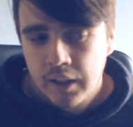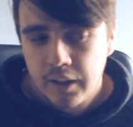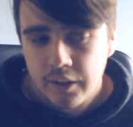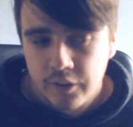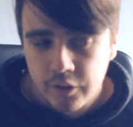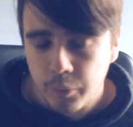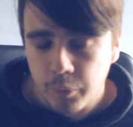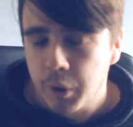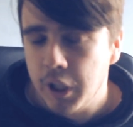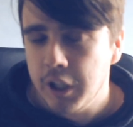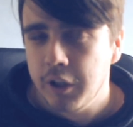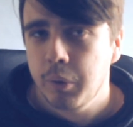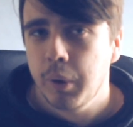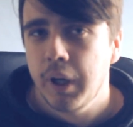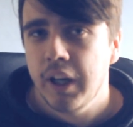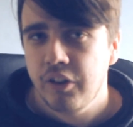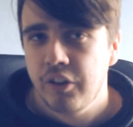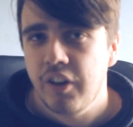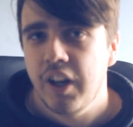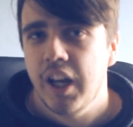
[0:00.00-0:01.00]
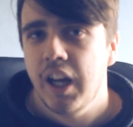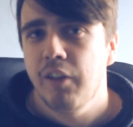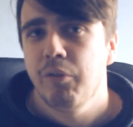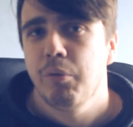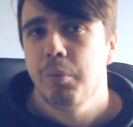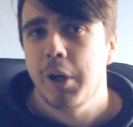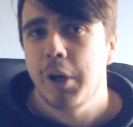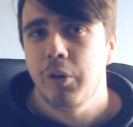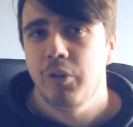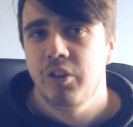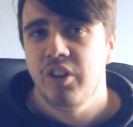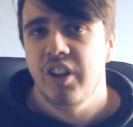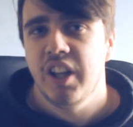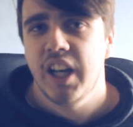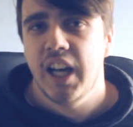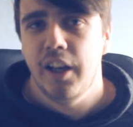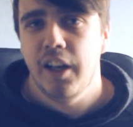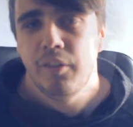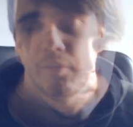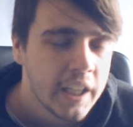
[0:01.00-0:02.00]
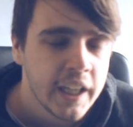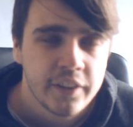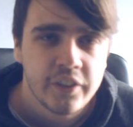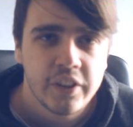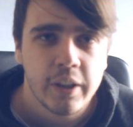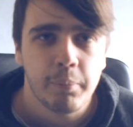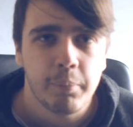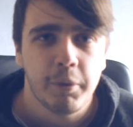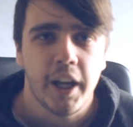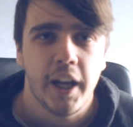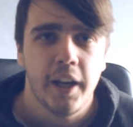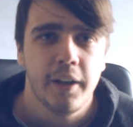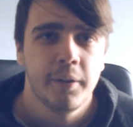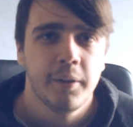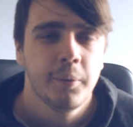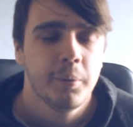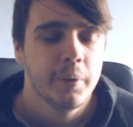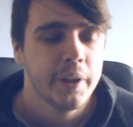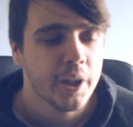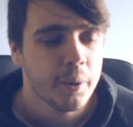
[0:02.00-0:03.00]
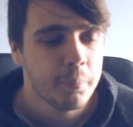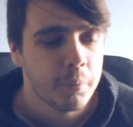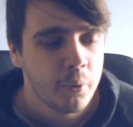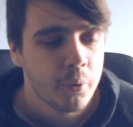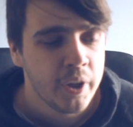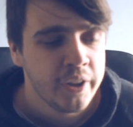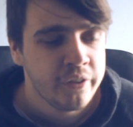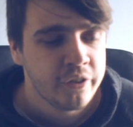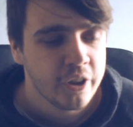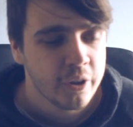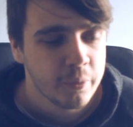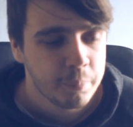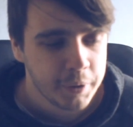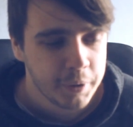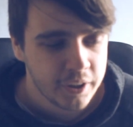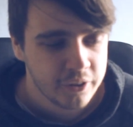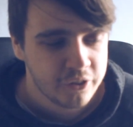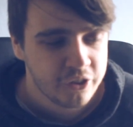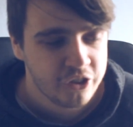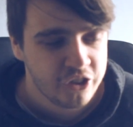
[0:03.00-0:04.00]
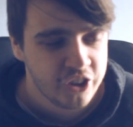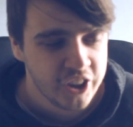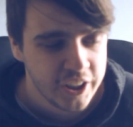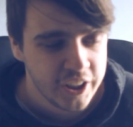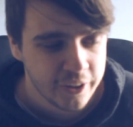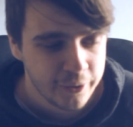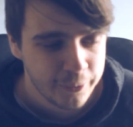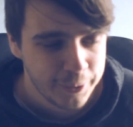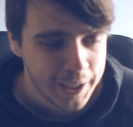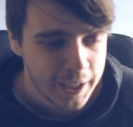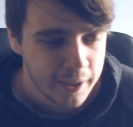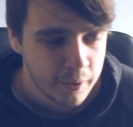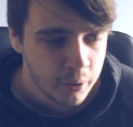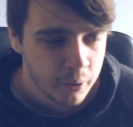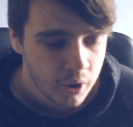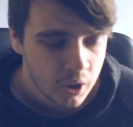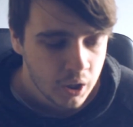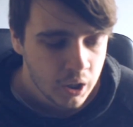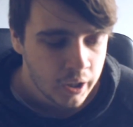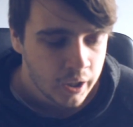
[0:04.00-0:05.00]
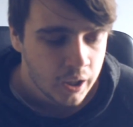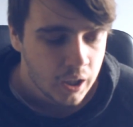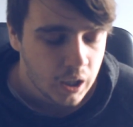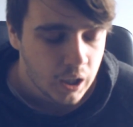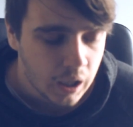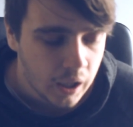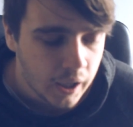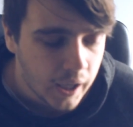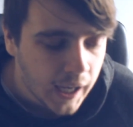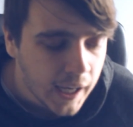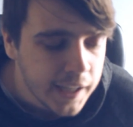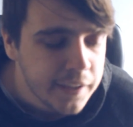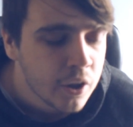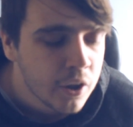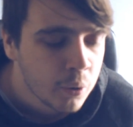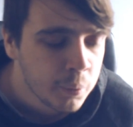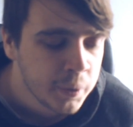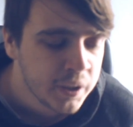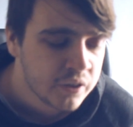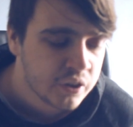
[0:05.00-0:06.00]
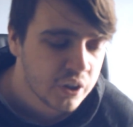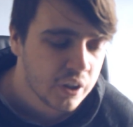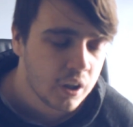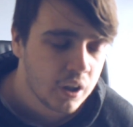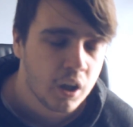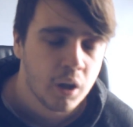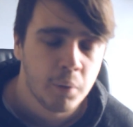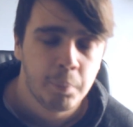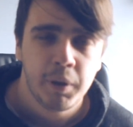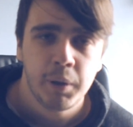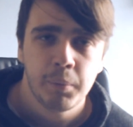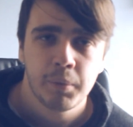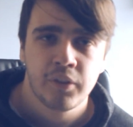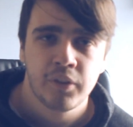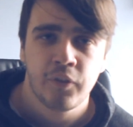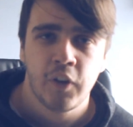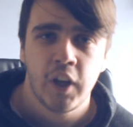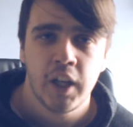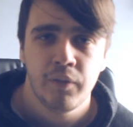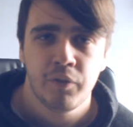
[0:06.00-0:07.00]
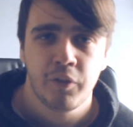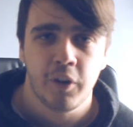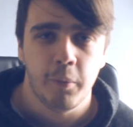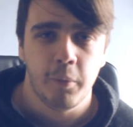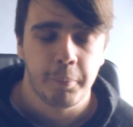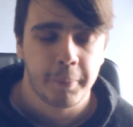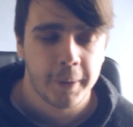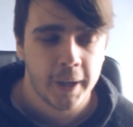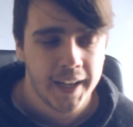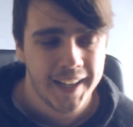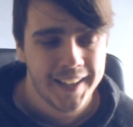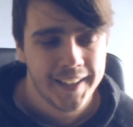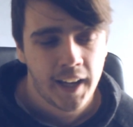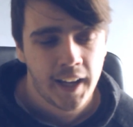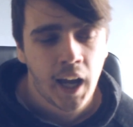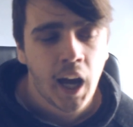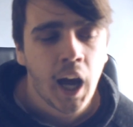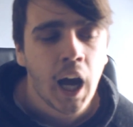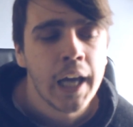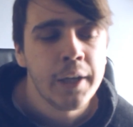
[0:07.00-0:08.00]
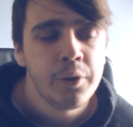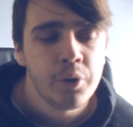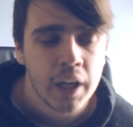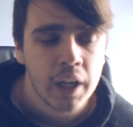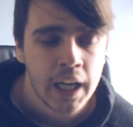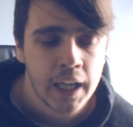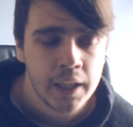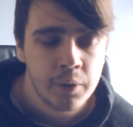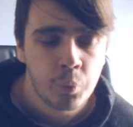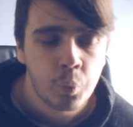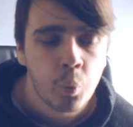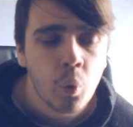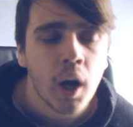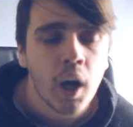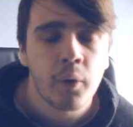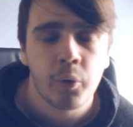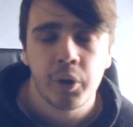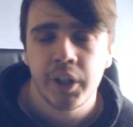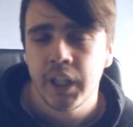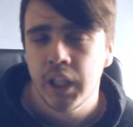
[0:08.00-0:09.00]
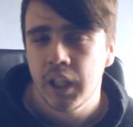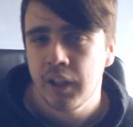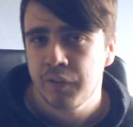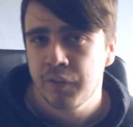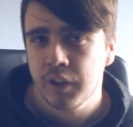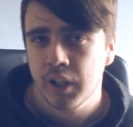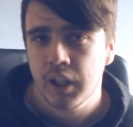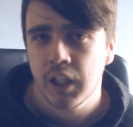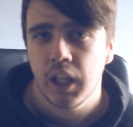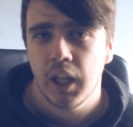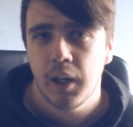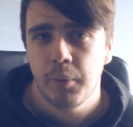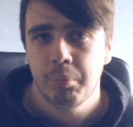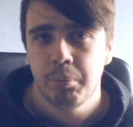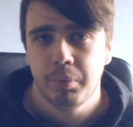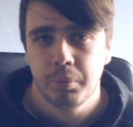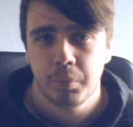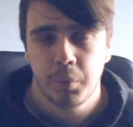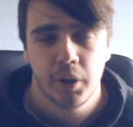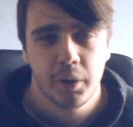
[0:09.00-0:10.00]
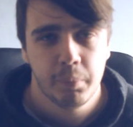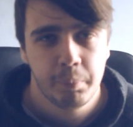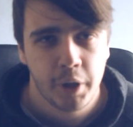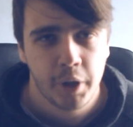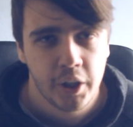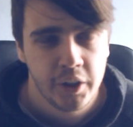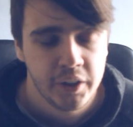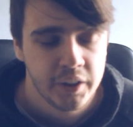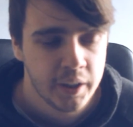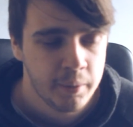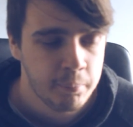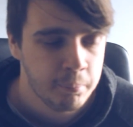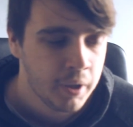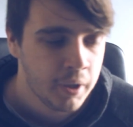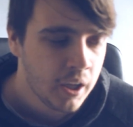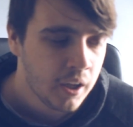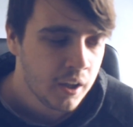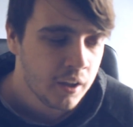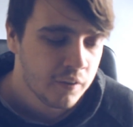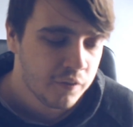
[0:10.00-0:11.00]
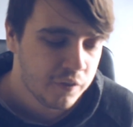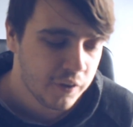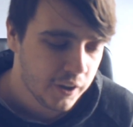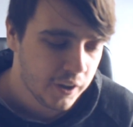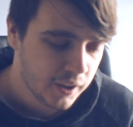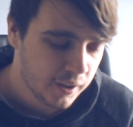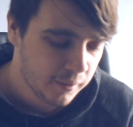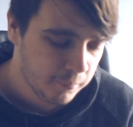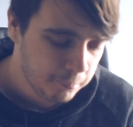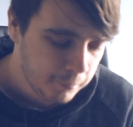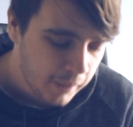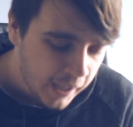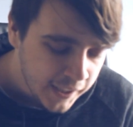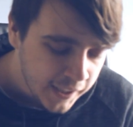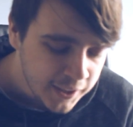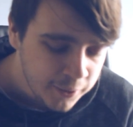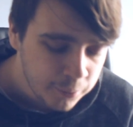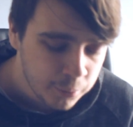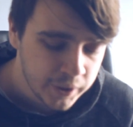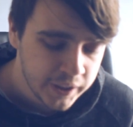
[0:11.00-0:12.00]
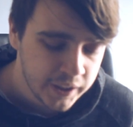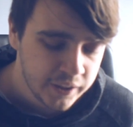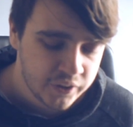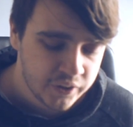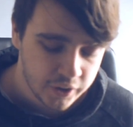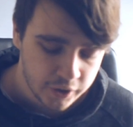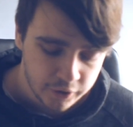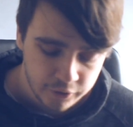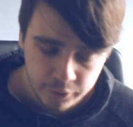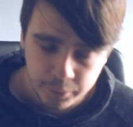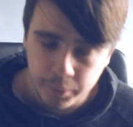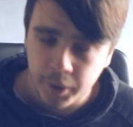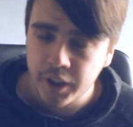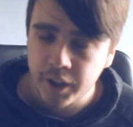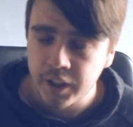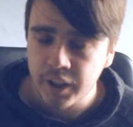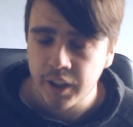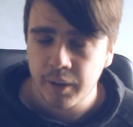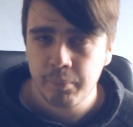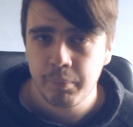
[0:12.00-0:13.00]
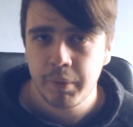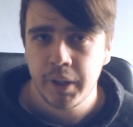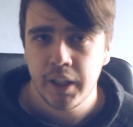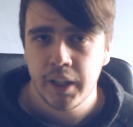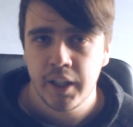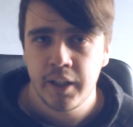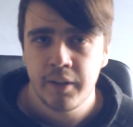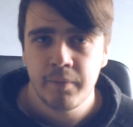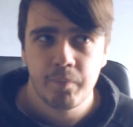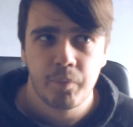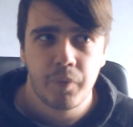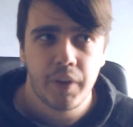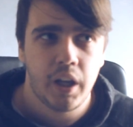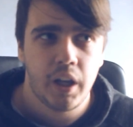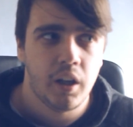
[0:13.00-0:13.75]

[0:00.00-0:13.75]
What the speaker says: That's the one question I have about Zidane. Next up then, we got Mauricio Pochettino. Now, I know he's a lot of people's favourite, but I worry if the club would appoint him. For many reasons, one of them being,